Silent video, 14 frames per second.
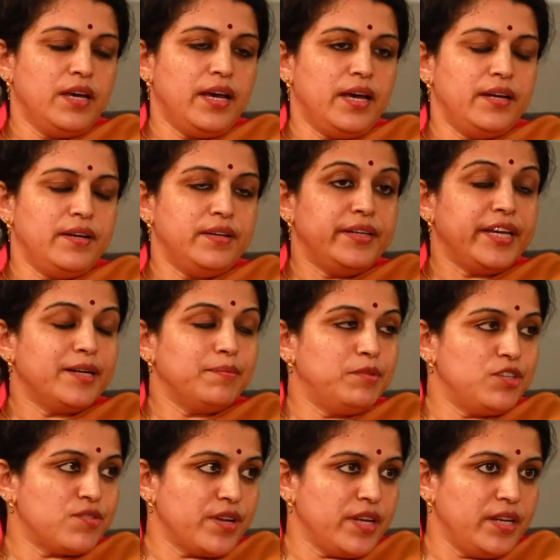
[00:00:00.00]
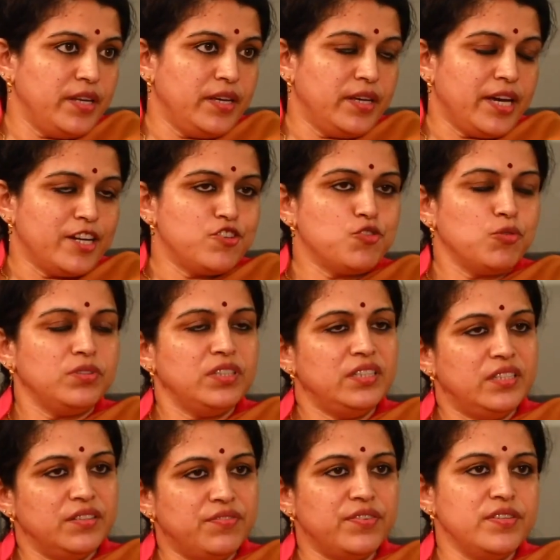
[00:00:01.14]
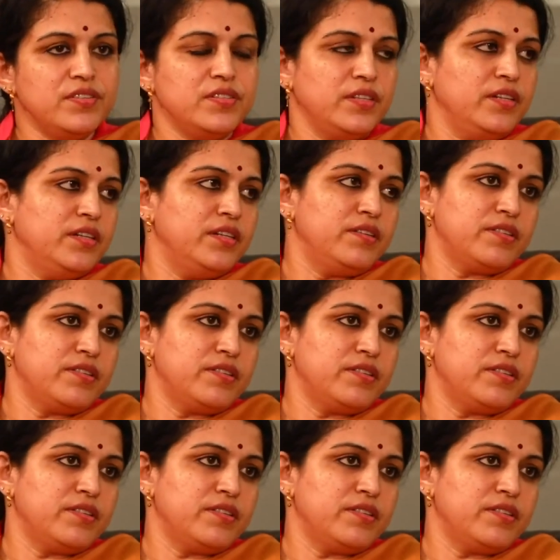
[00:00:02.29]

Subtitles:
and take up the training and show the difference in her